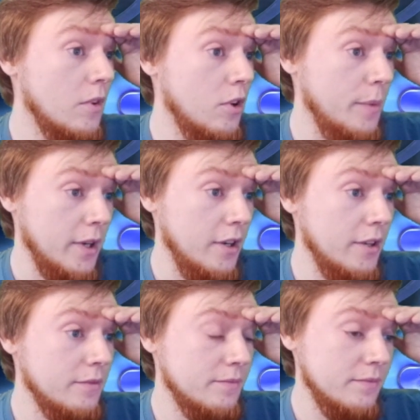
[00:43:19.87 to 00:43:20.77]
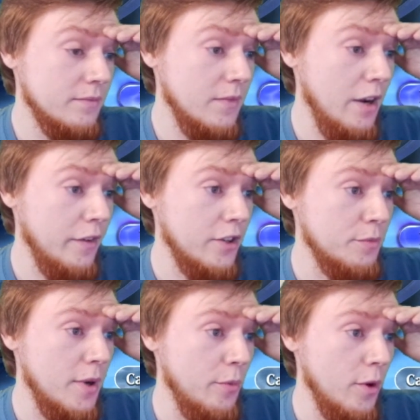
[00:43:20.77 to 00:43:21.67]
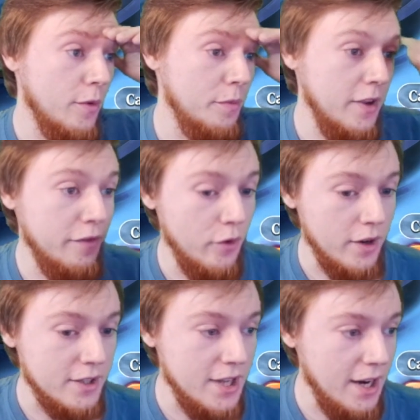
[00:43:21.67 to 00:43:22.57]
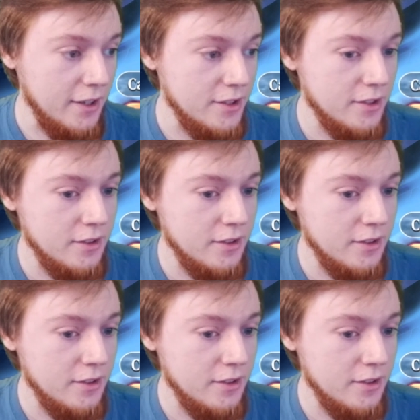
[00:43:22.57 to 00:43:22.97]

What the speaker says: Oh my god. I forgot to pump Werewolf before he attacked.